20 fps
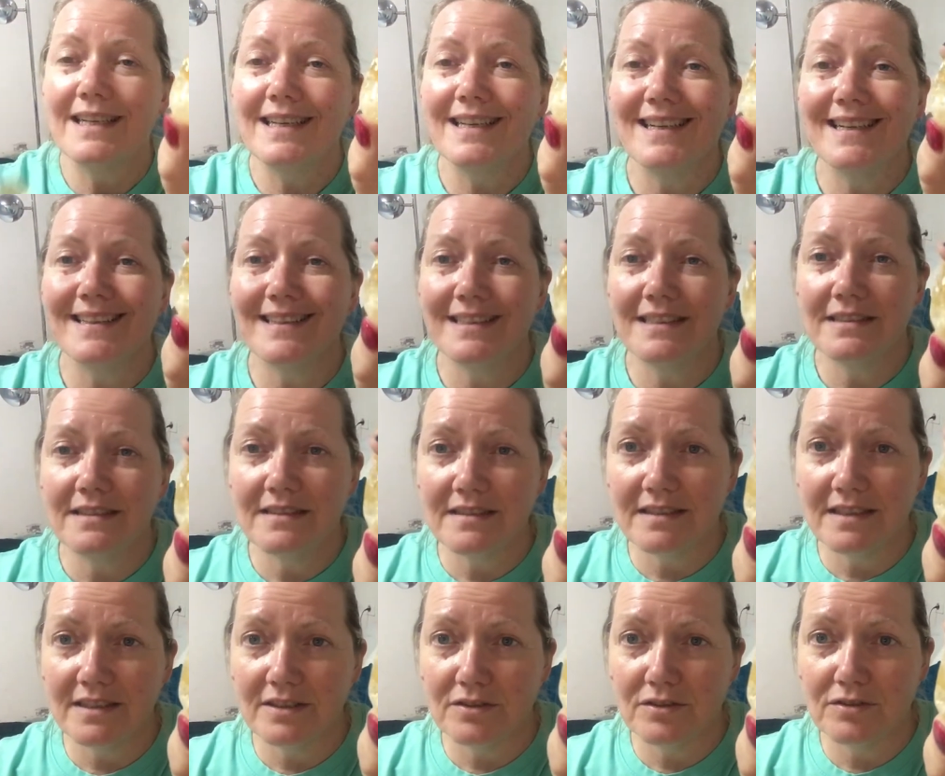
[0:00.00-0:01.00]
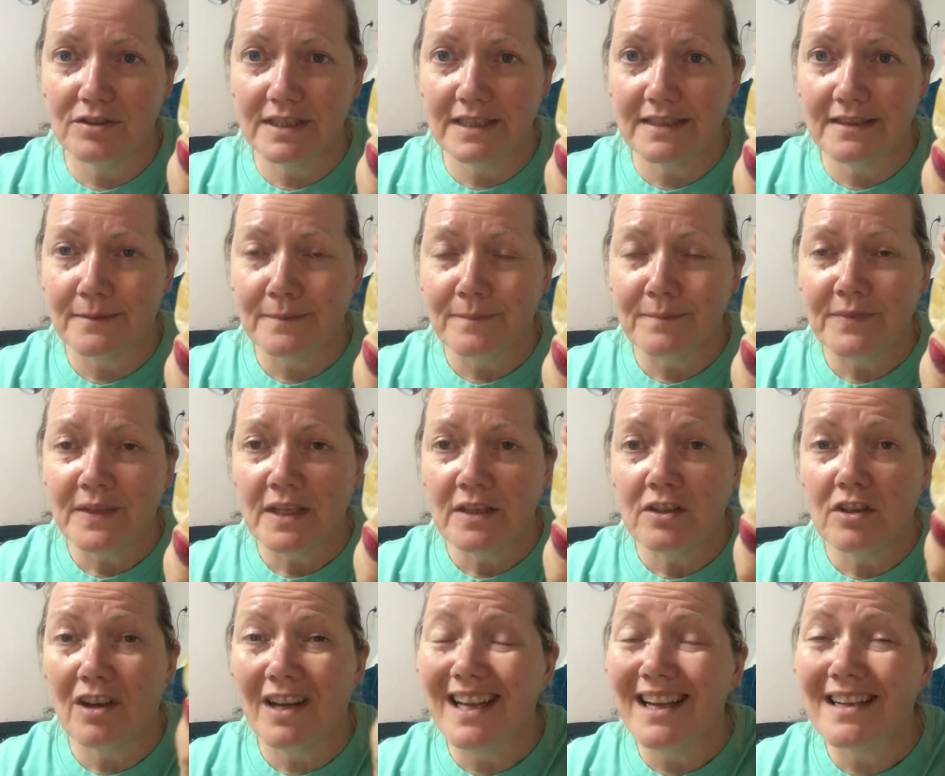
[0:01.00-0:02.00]
and this is citrine.
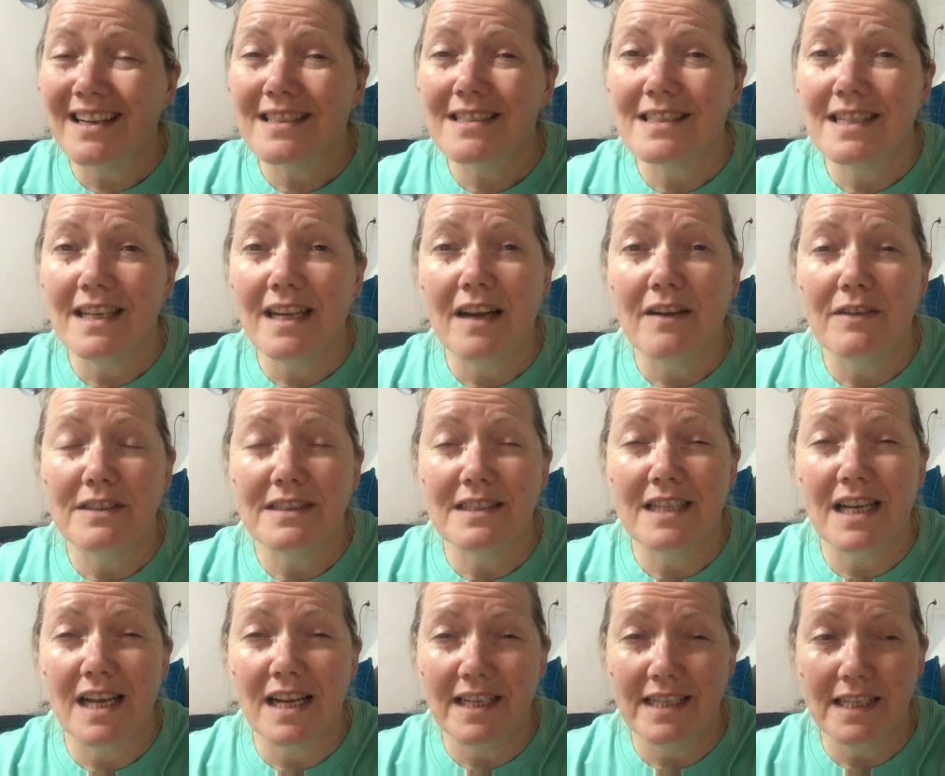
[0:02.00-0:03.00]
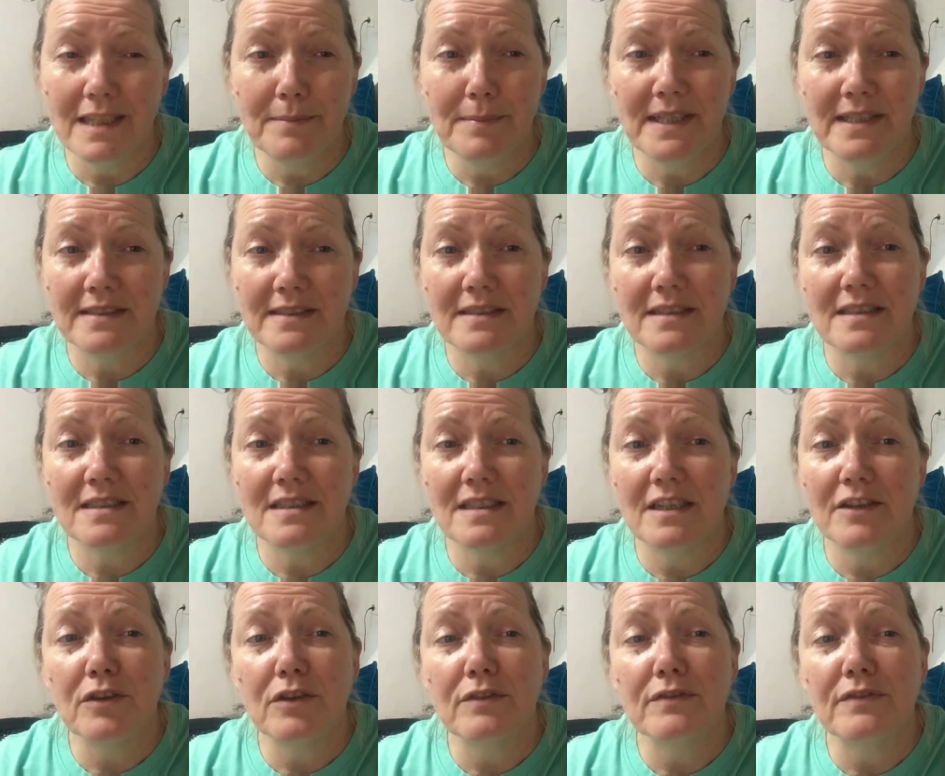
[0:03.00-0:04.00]
Now I actually have a tiny piece, a
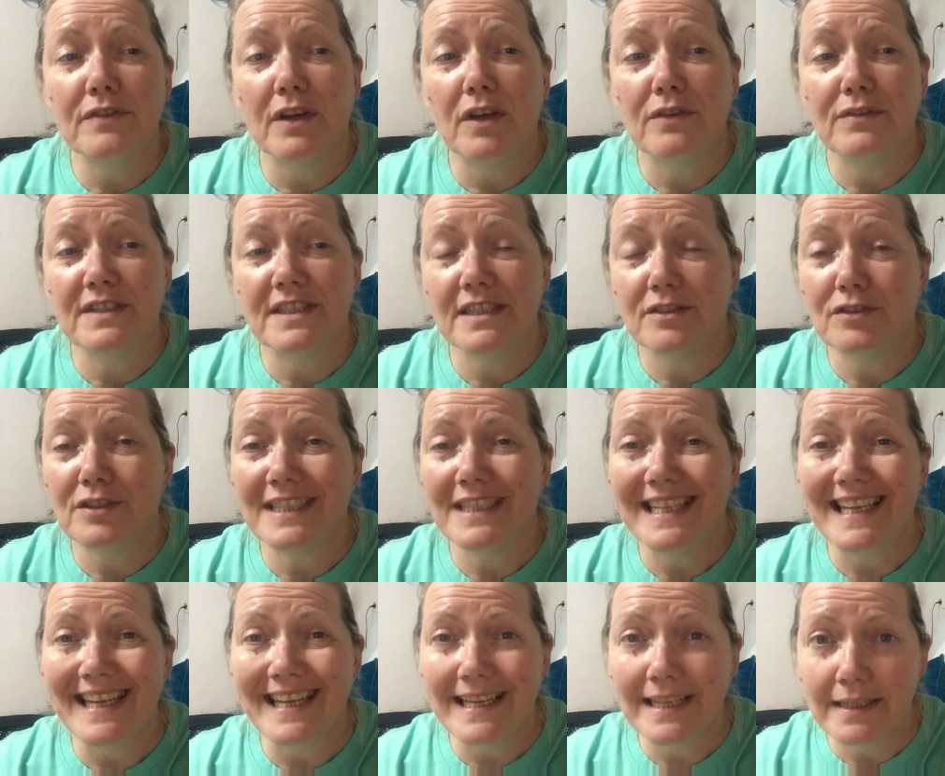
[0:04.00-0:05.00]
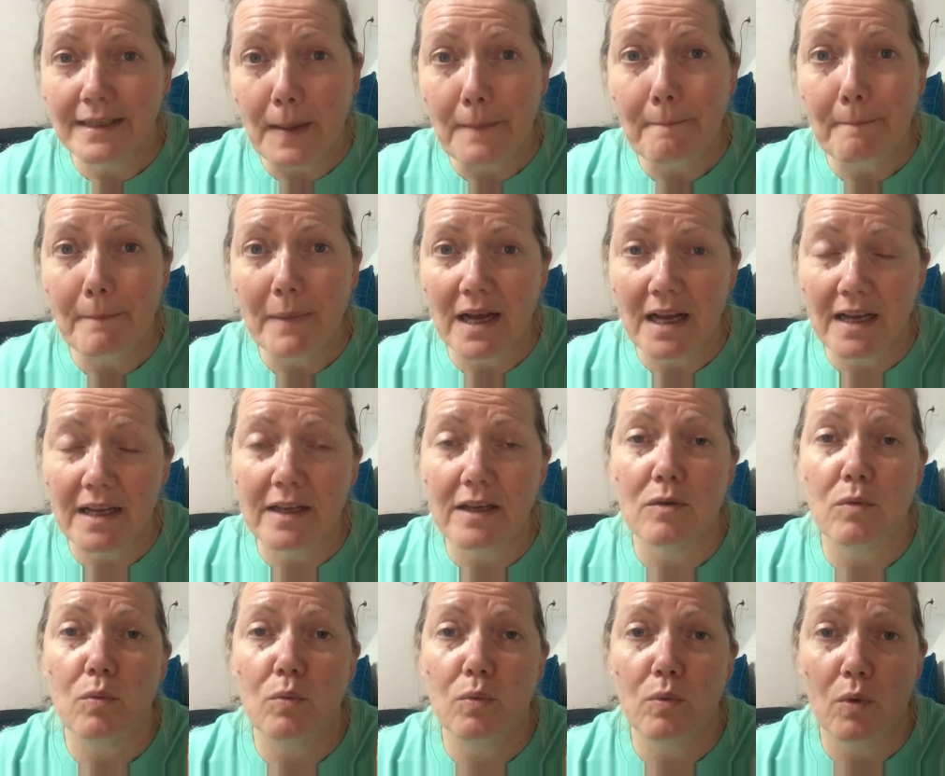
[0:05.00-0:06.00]
slither of citrine in my
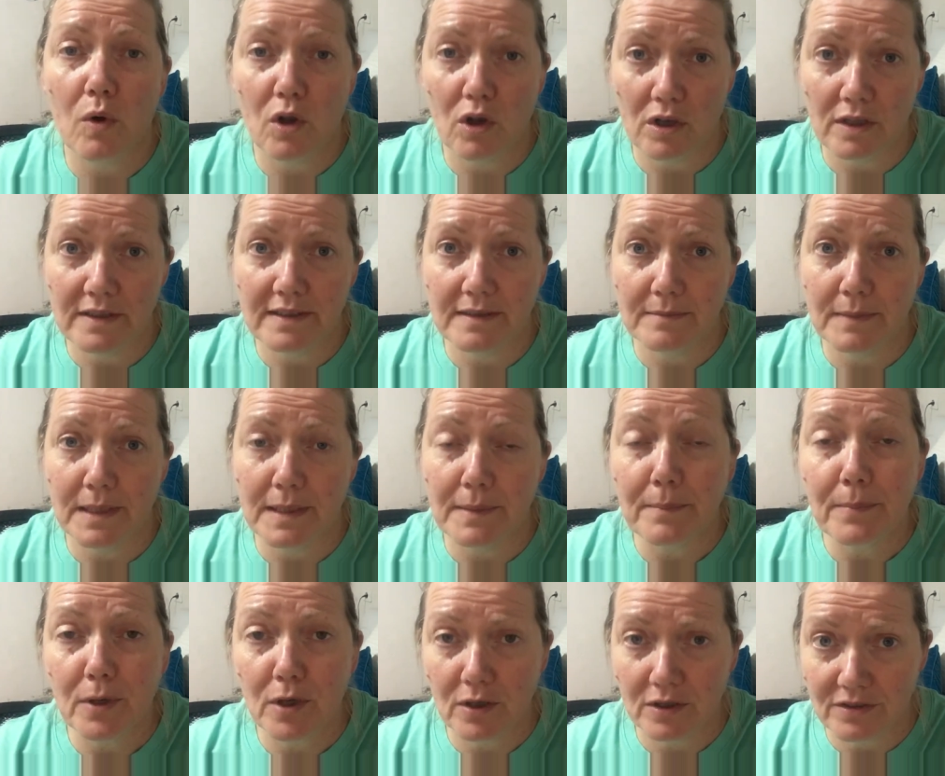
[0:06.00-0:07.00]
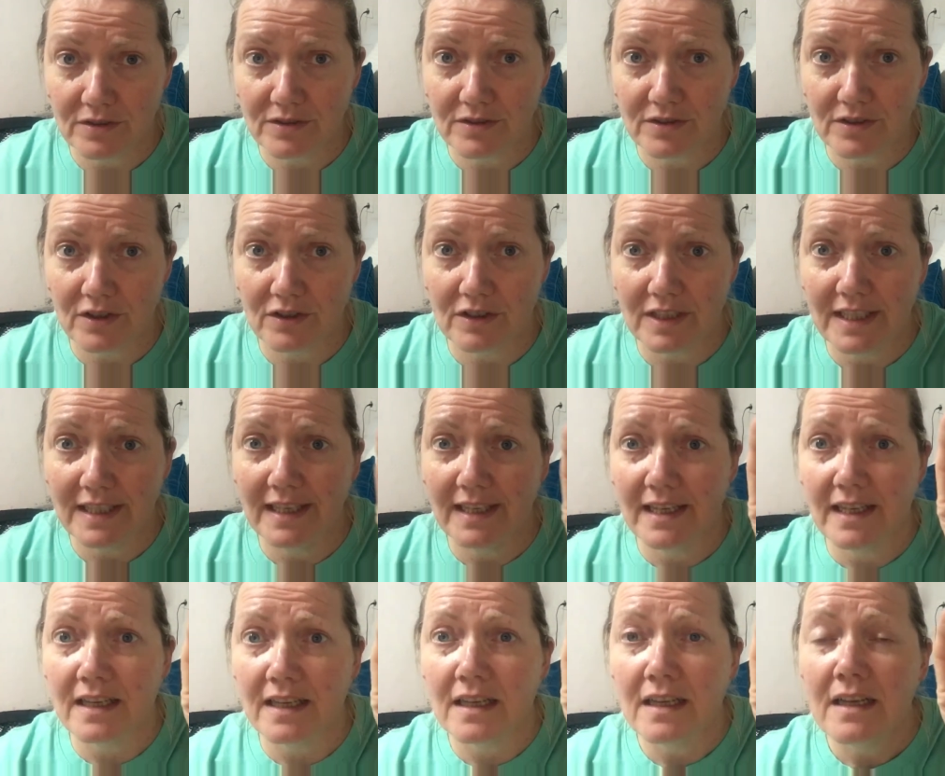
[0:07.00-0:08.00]
wallet, in my purse,
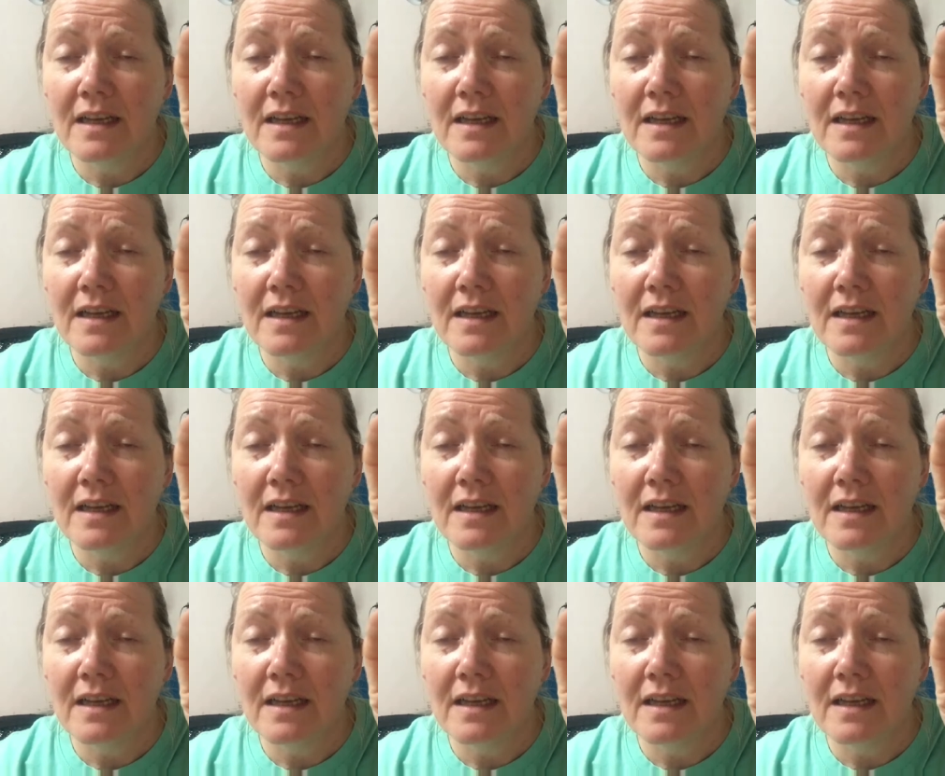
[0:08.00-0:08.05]
okay?